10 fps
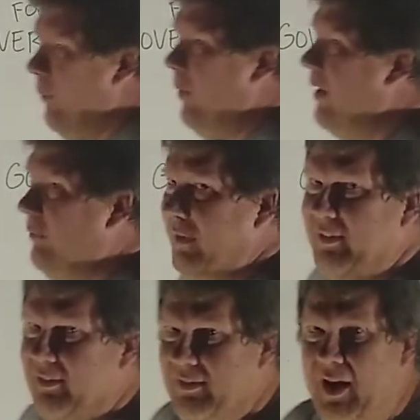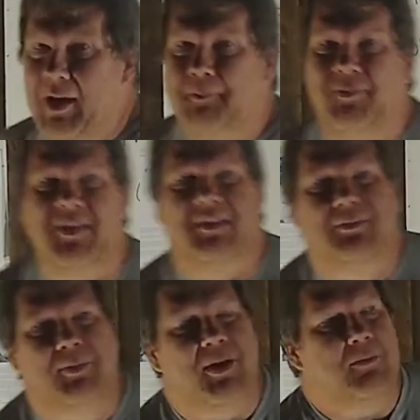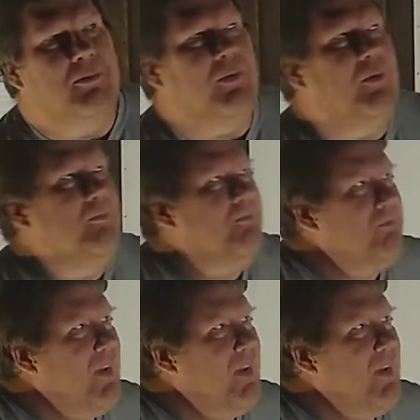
What would stop these people?